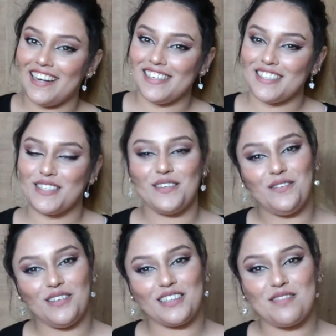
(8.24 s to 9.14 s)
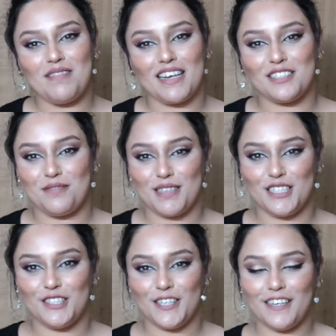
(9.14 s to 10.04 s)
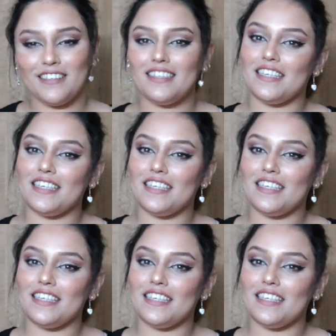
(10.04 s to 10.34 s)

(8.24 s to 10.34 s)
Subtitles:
guys, welcome back to my channel.